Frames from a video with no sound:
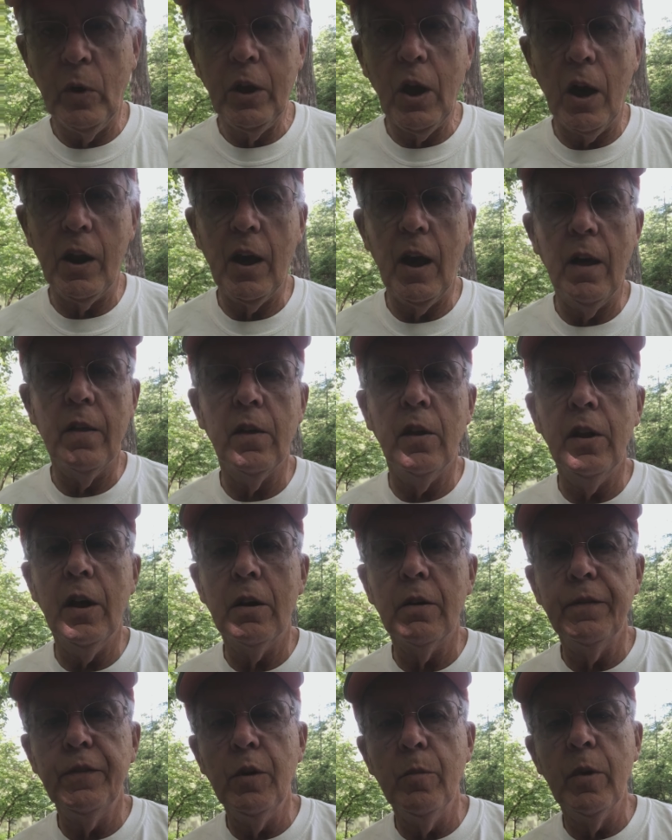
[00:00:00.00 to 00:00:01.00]
we got out of the net
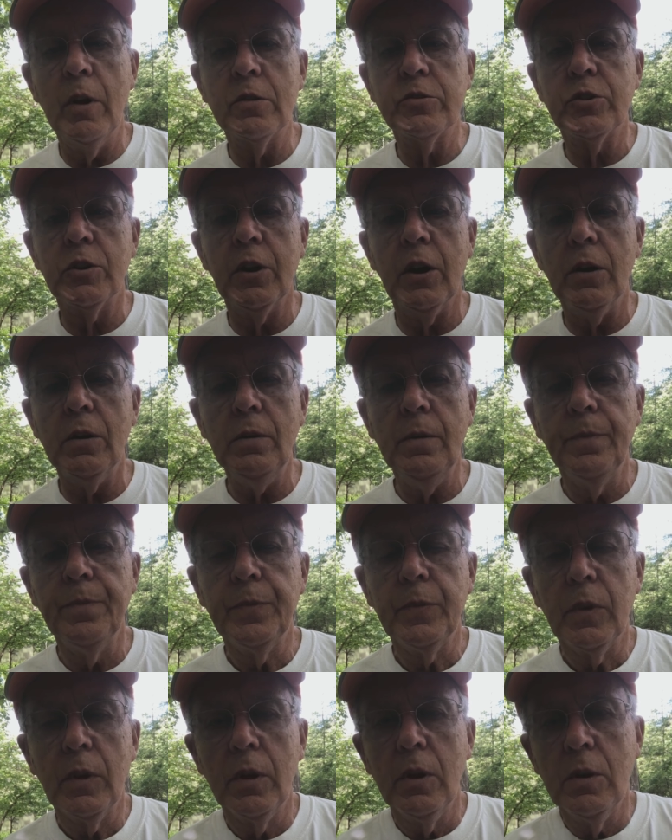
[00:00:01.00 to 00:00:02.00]
a few minutes ago.
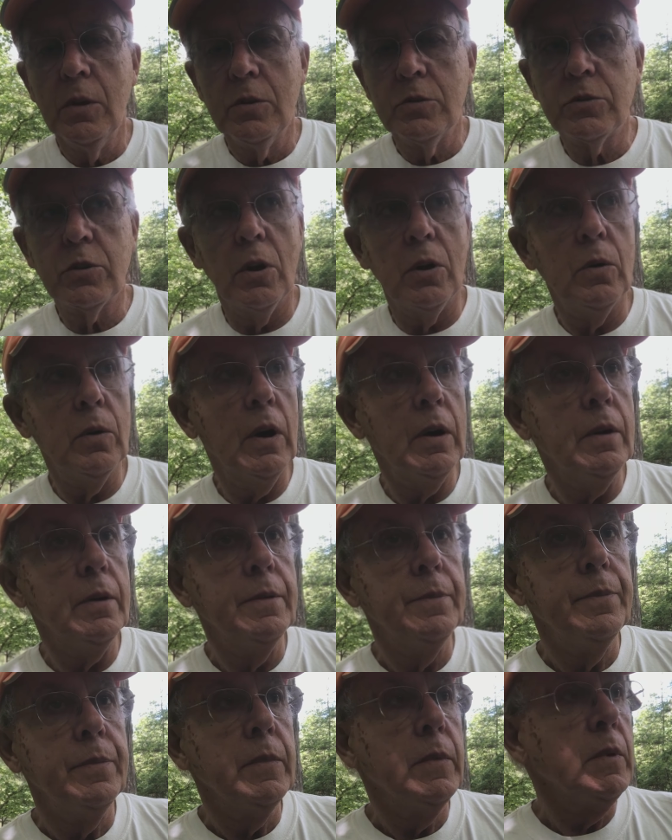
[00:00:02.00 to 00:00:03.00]
So
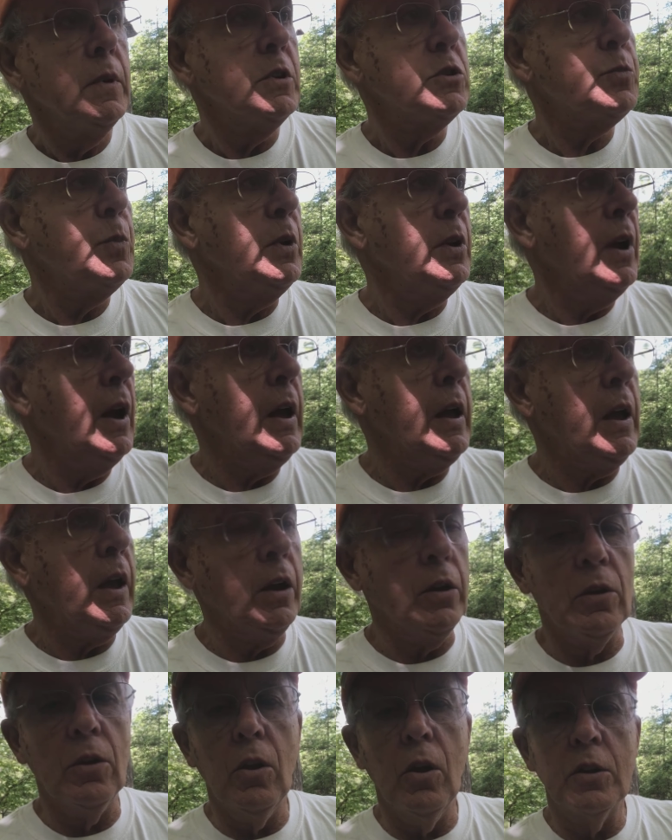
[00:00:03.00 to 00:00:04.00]
it's been hanging
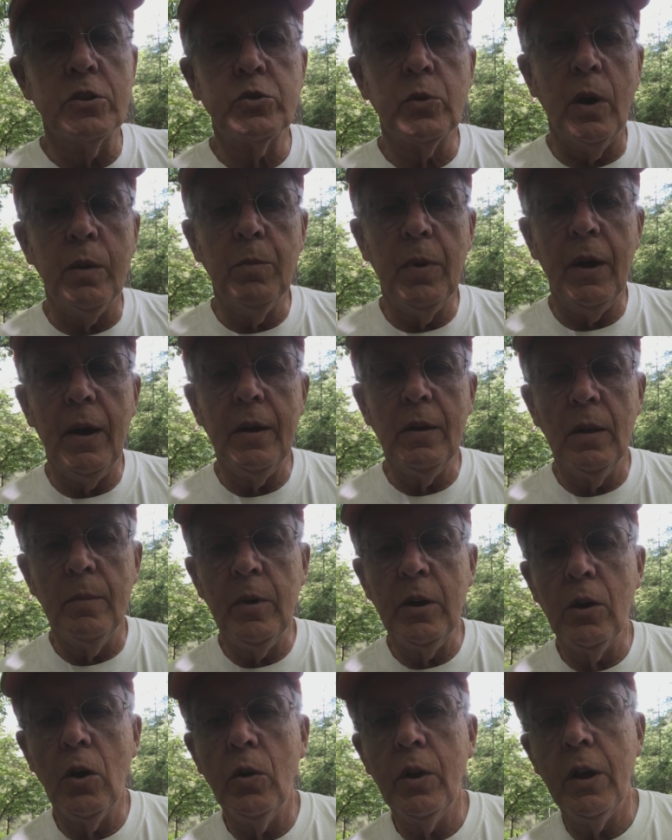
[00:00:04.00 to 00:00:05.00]
in a lingerie bag. Let
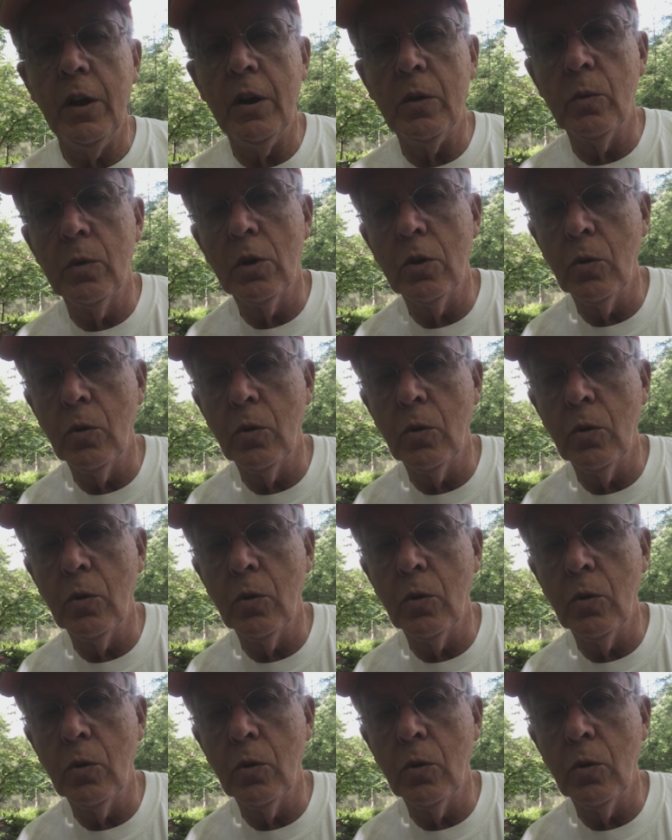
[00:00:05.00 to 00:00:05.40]
me go get it real